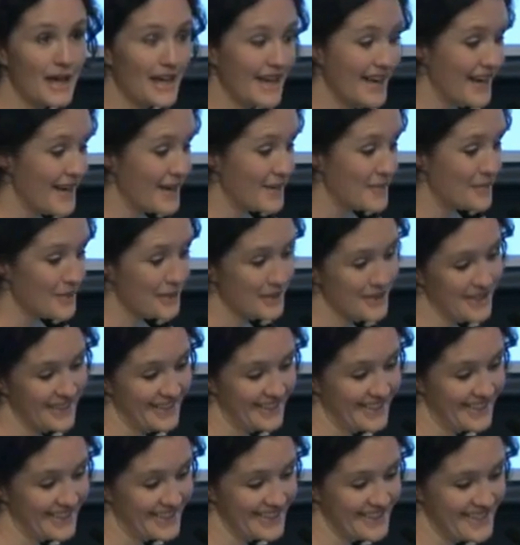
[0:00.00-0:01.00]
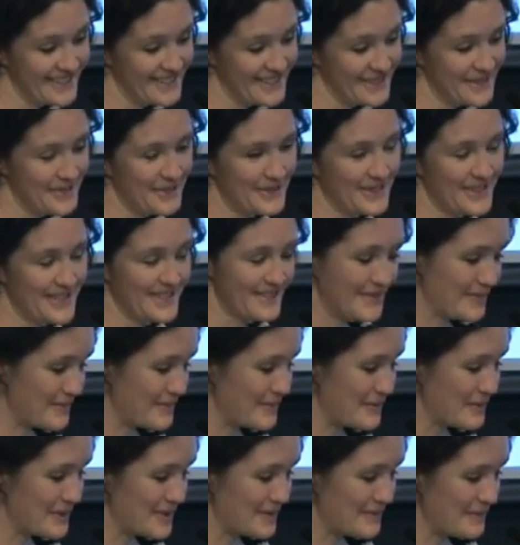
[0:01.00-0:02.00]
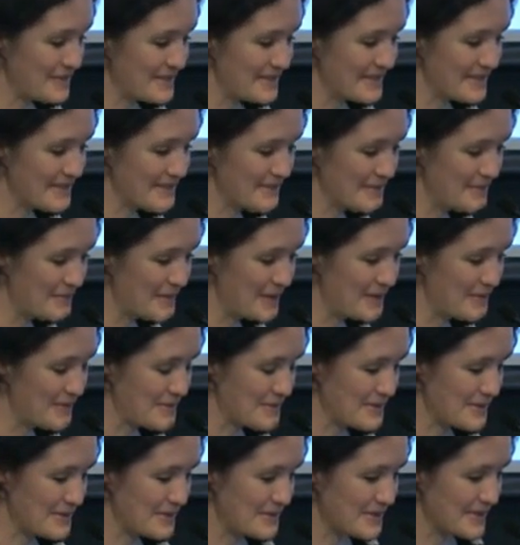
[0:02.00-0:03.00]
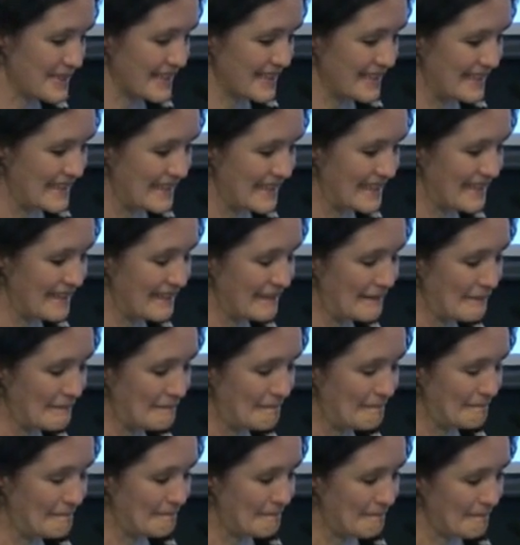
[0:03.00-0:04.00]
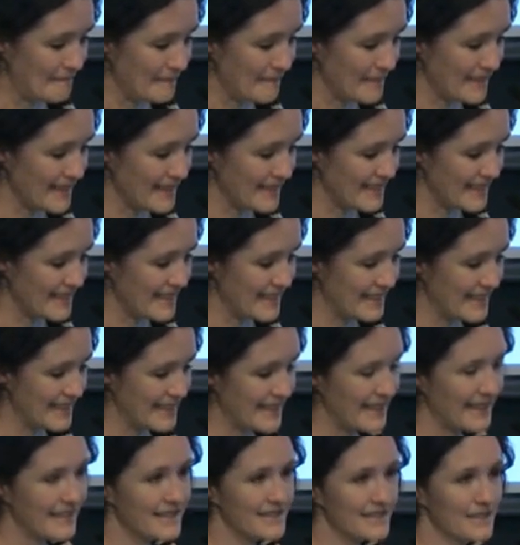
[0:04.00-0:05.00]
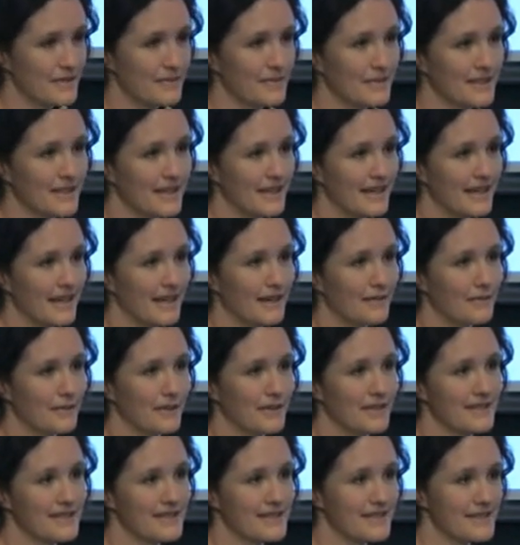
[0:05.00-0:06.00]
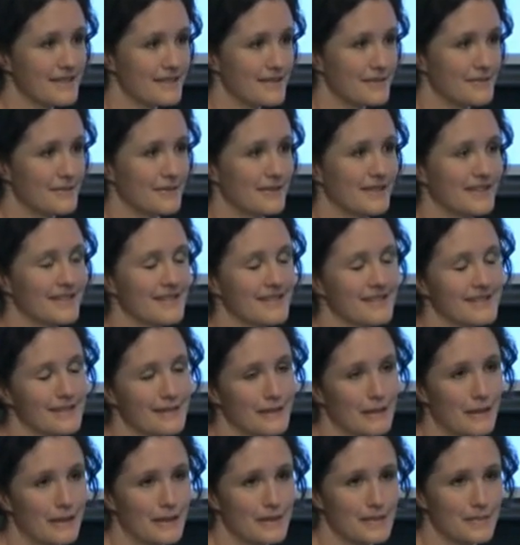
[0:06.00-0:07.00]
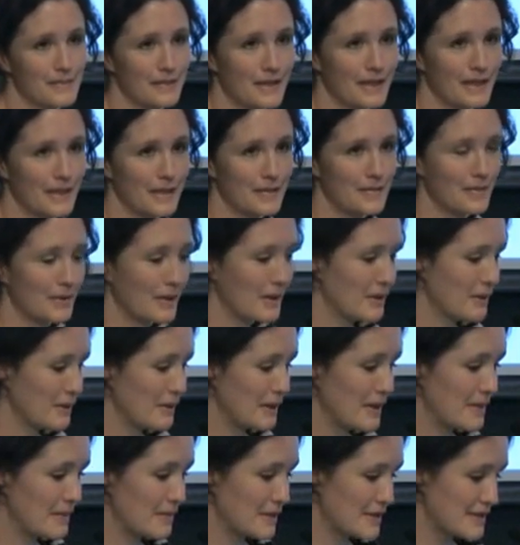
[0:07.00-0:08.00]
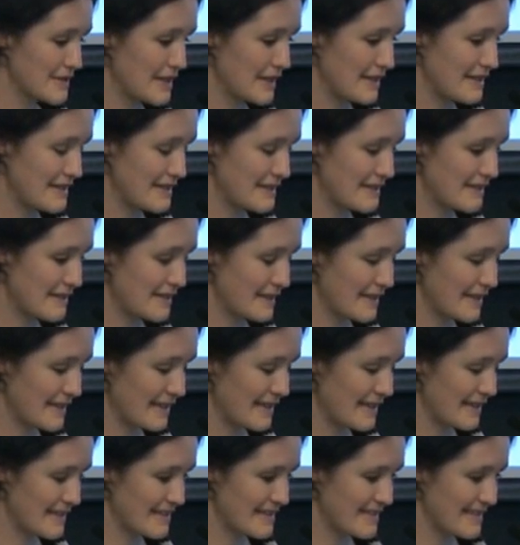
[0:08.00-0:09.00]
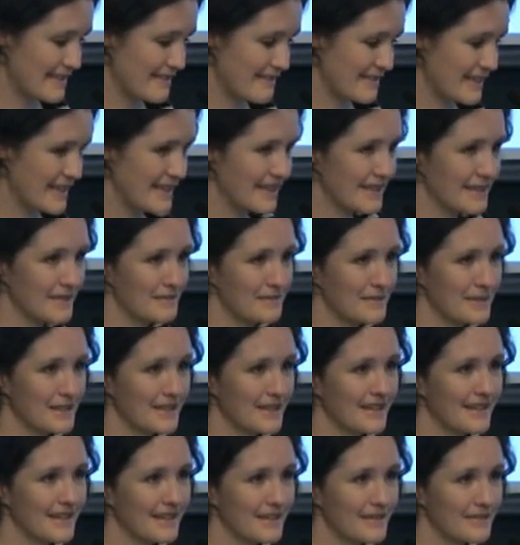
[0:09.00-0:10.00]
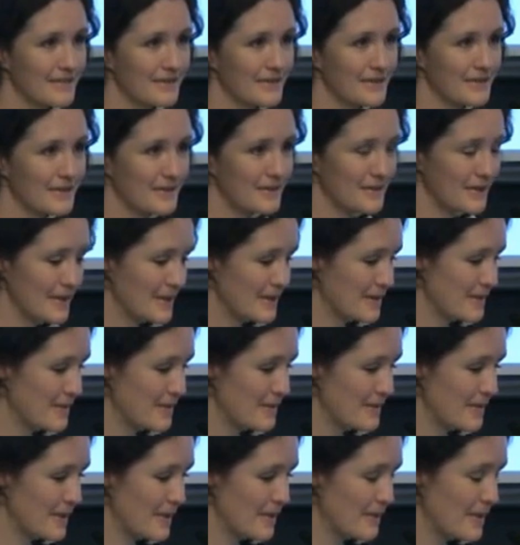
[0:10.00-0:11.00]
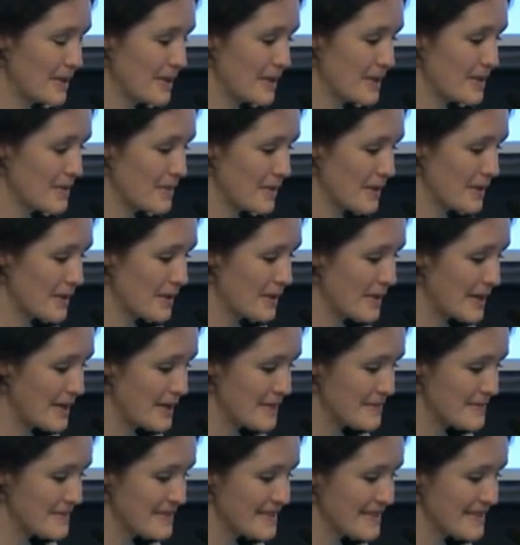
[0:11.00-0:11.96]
Put the collections to work. So more images from people talking, engaging with the artwork. So this is really just an icebreaker program which Angie ran at the beginning of one of the programs,